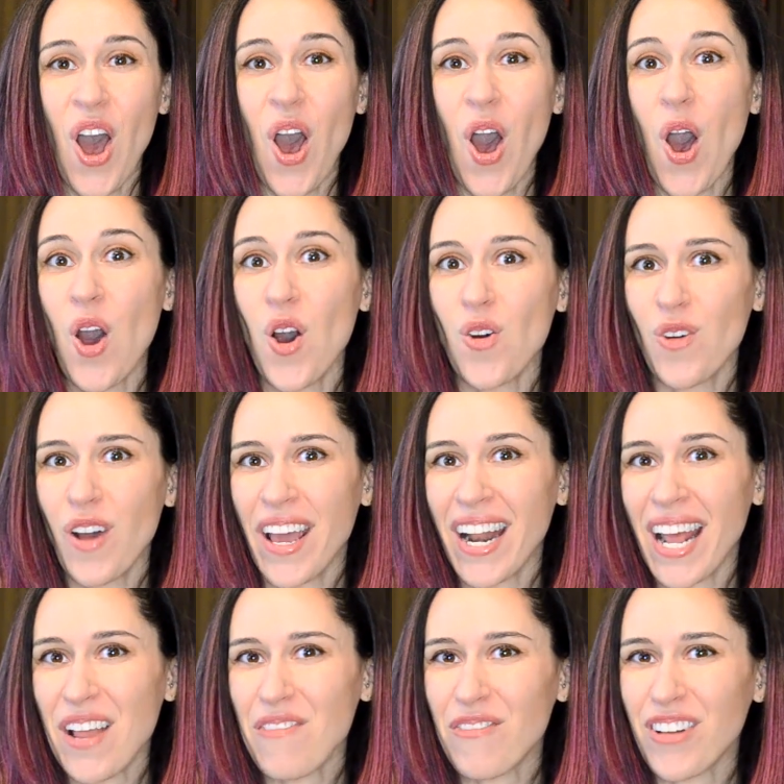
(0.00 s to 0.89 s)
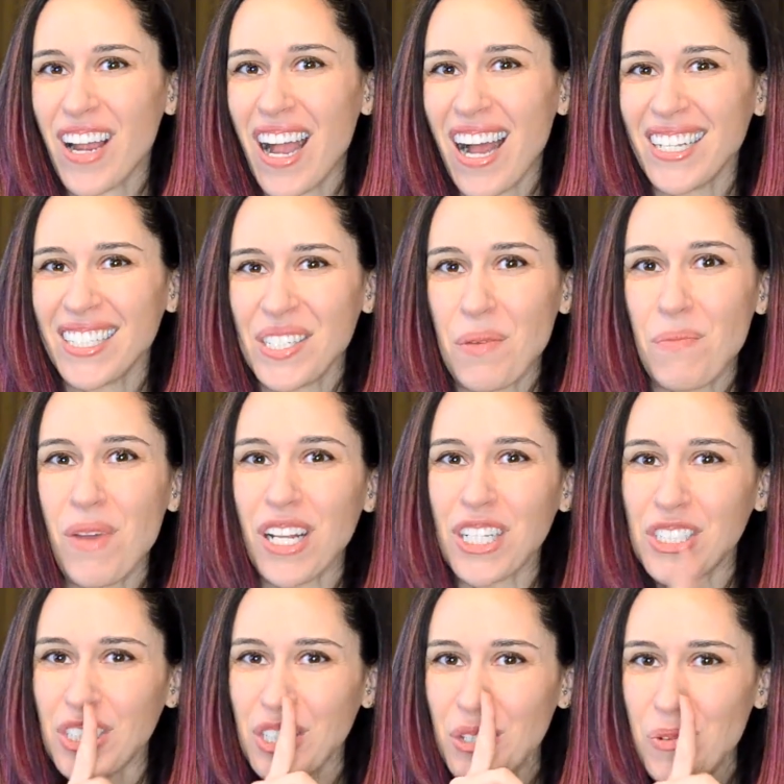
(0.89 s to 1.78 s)
Oh, and I forgot to
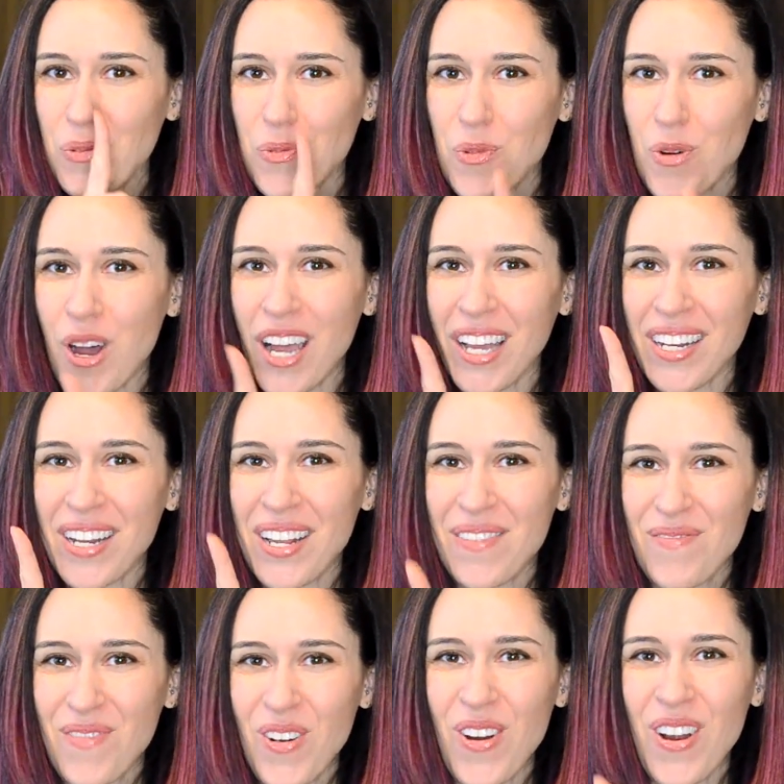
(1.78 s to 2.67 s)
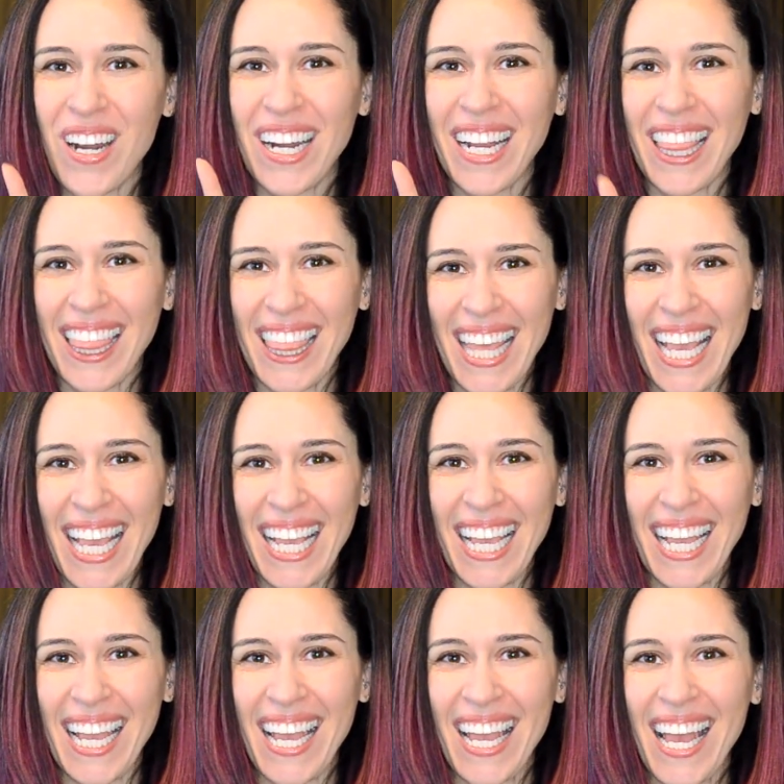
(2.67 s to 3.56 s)
mention one more
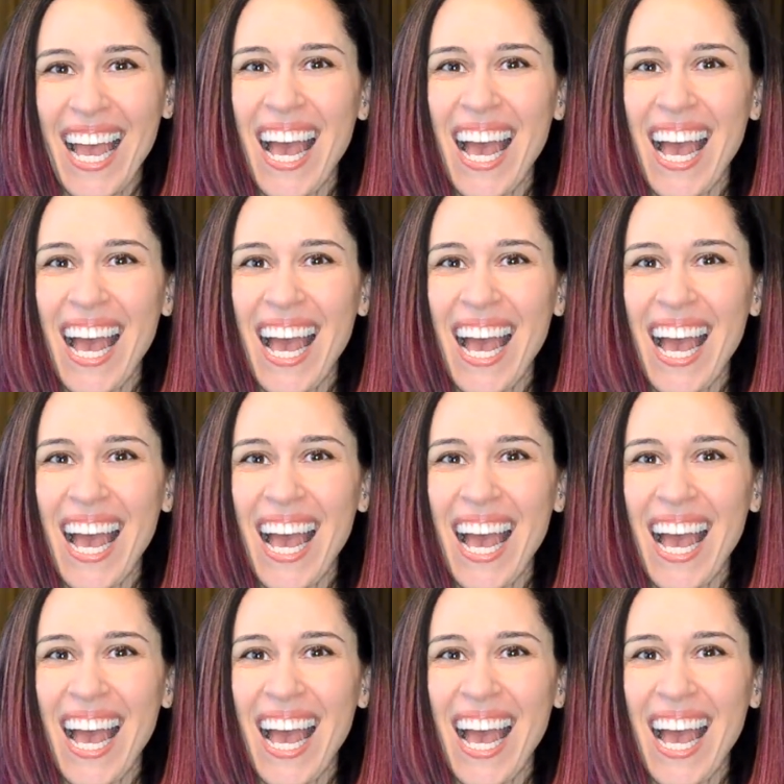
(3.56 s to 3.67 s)
thing.